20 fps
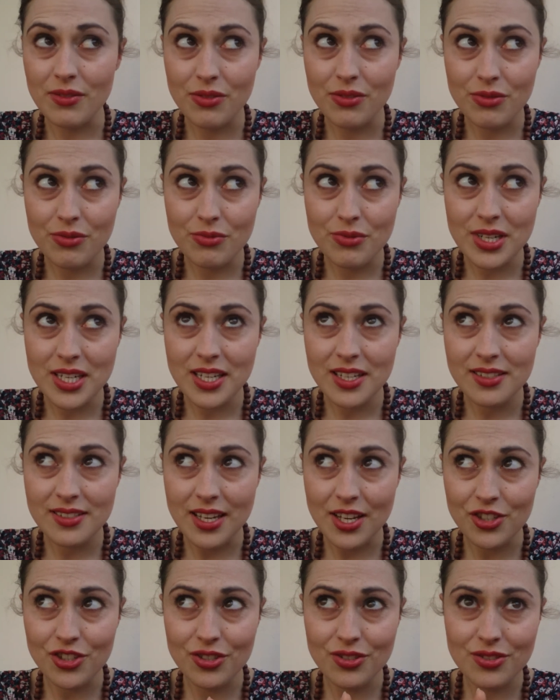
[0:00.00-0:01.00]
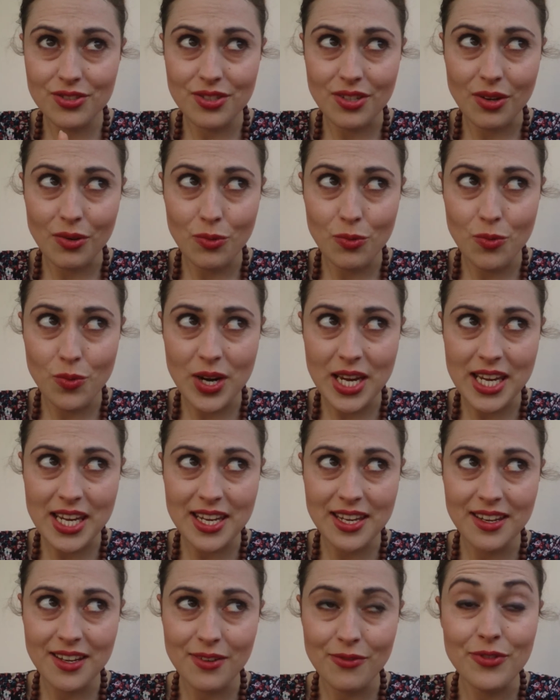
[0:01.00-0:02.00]
3 sessions a
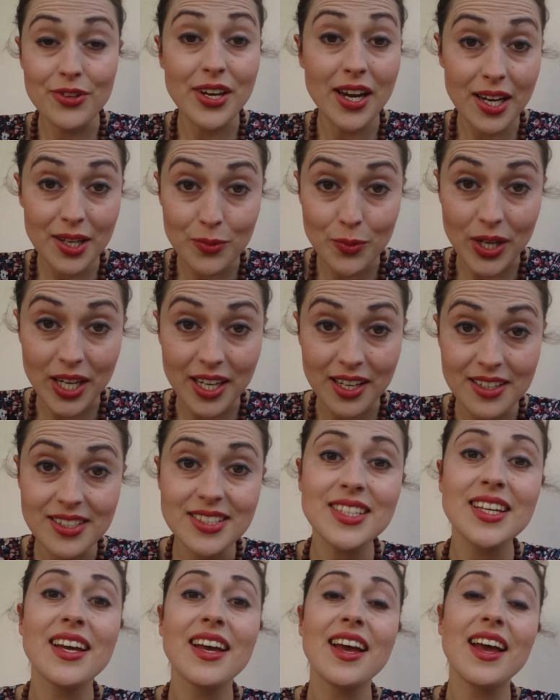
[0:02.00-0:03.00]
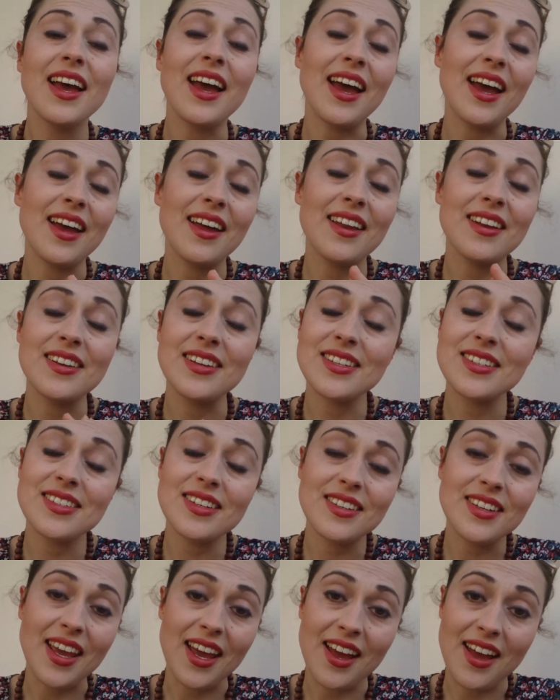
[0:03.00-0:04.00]
week for 9 weeks, and
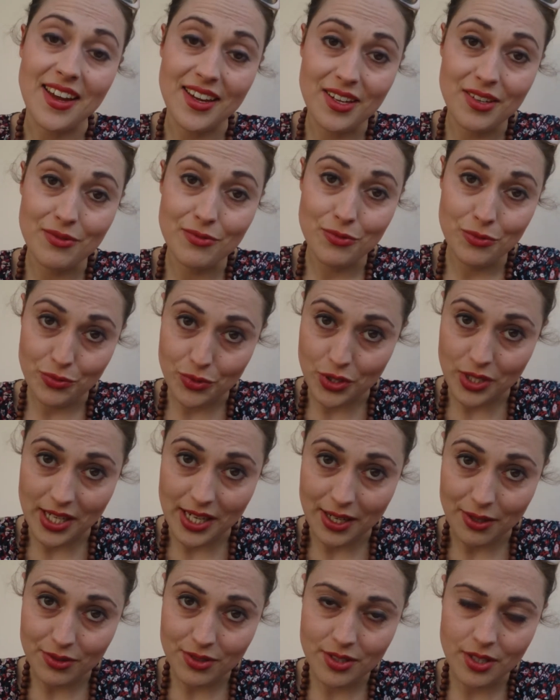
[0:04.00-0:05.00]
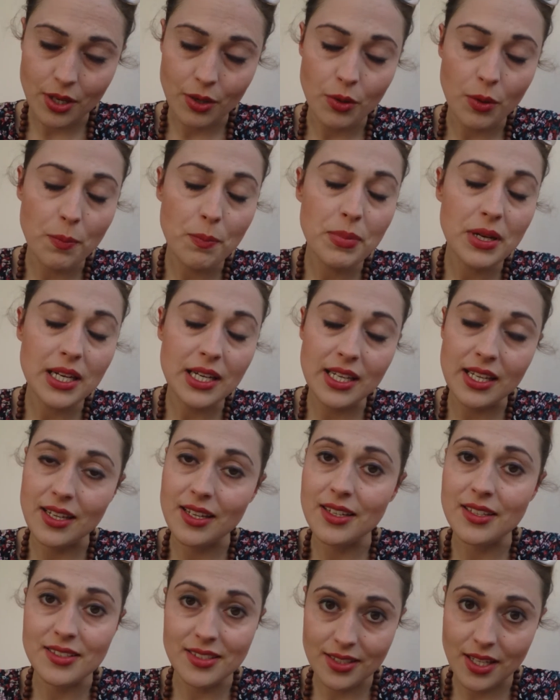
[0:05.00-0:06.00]
yeah, I can run now. So
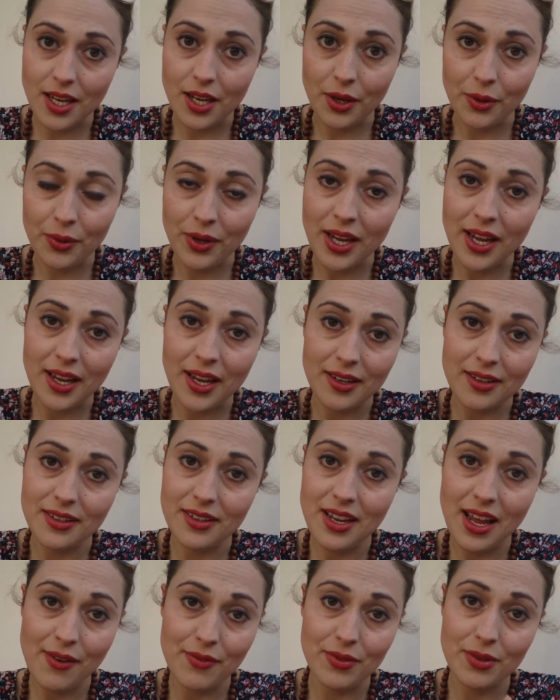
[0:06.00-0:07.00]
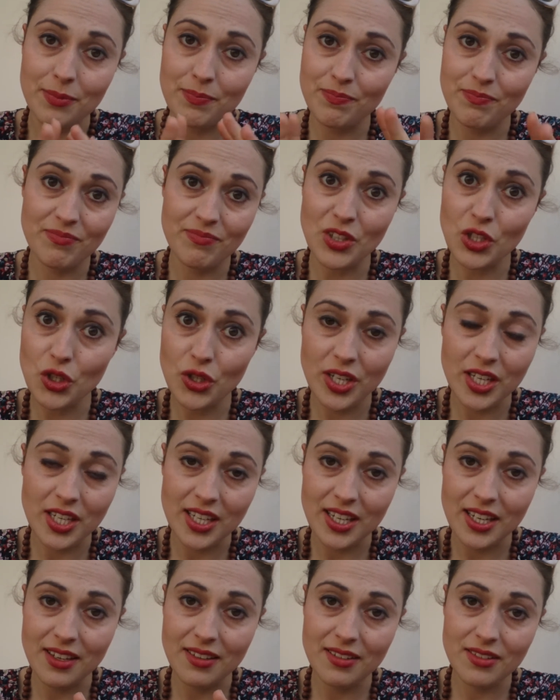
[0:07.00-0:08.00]
please go and have a look at
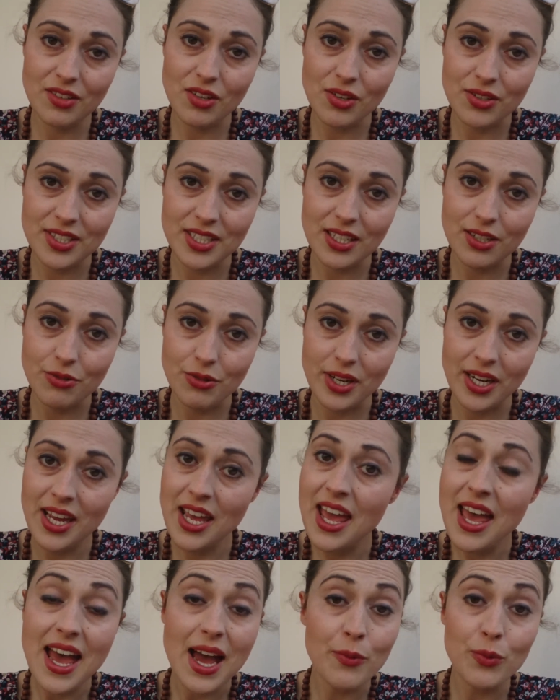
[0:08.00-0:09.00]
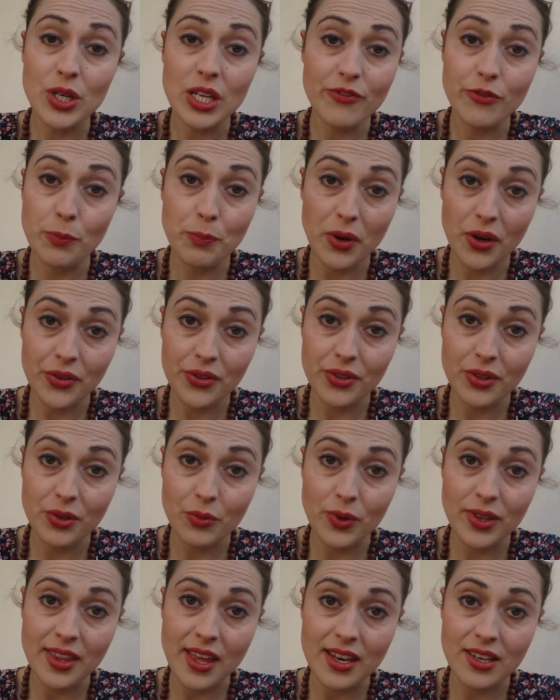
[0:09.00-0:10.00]
it, consider it. I wouldn't even bother
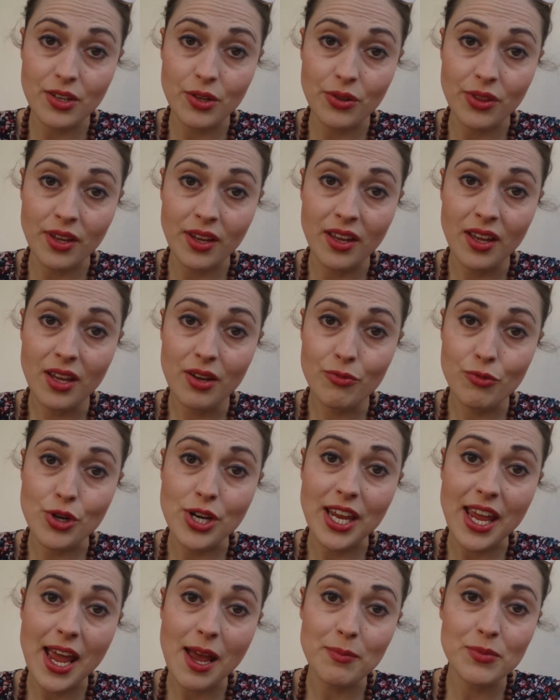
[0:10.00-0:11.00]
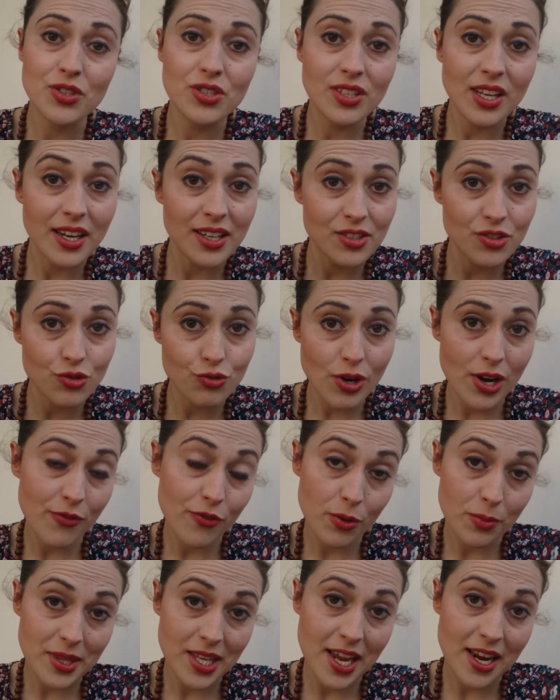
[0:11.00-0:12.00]
with any other running apps. Get it
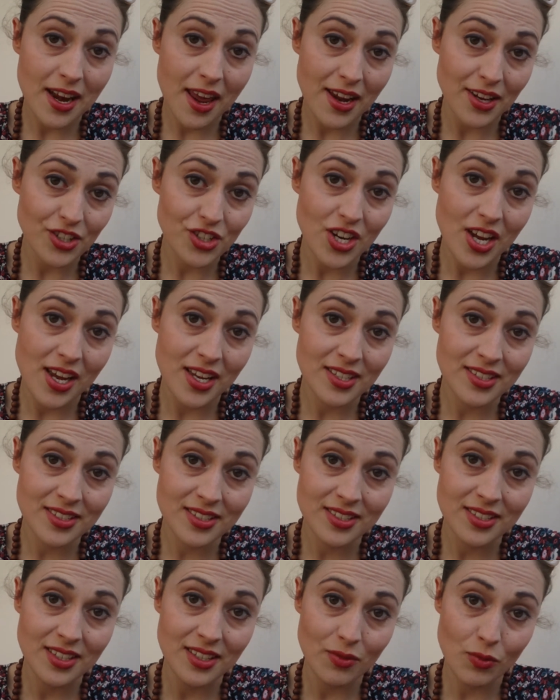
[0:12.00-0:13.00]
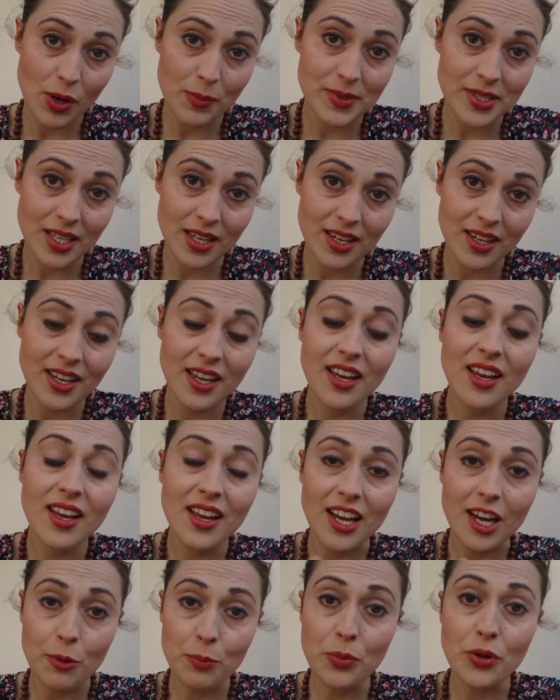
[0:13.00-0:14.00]
straight from the NHS website.
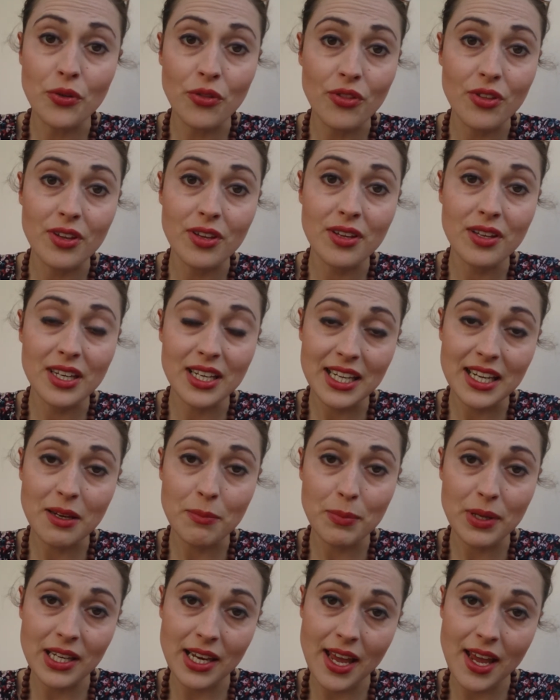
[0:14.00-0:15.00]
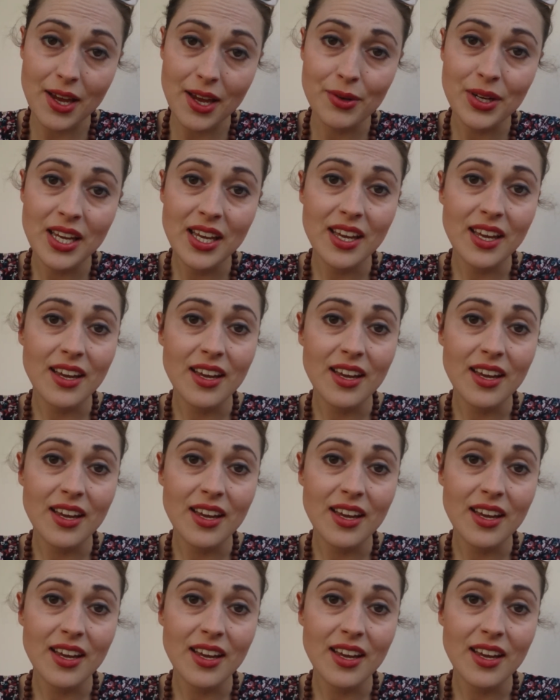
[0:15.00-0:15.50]
I'll put the link below,